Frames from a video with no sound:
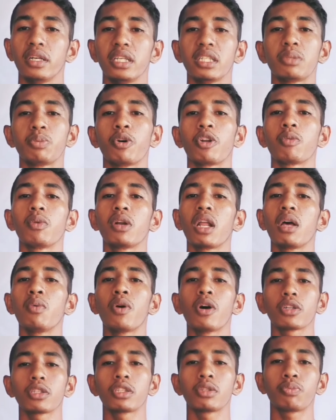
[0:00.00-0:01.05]
This formula
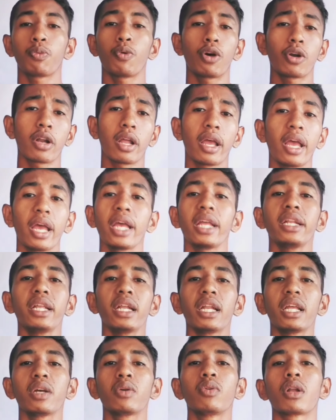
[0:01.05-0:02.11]
works for
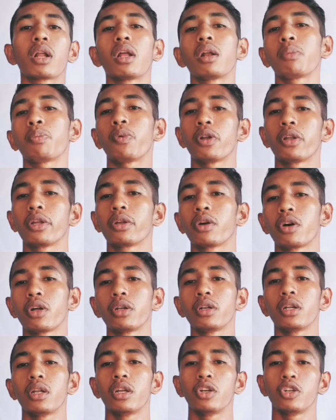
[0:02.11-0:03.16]
any regular
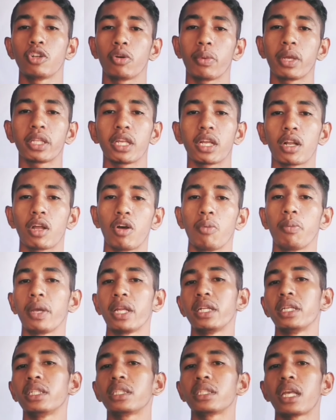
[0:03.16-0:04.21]
polygon, no matter how
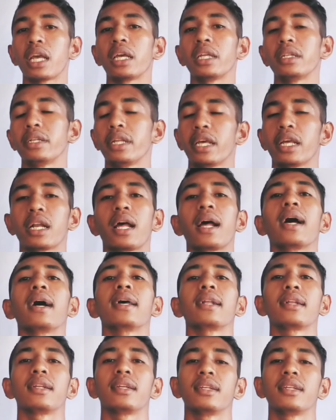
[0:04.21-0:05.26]
many sides there are.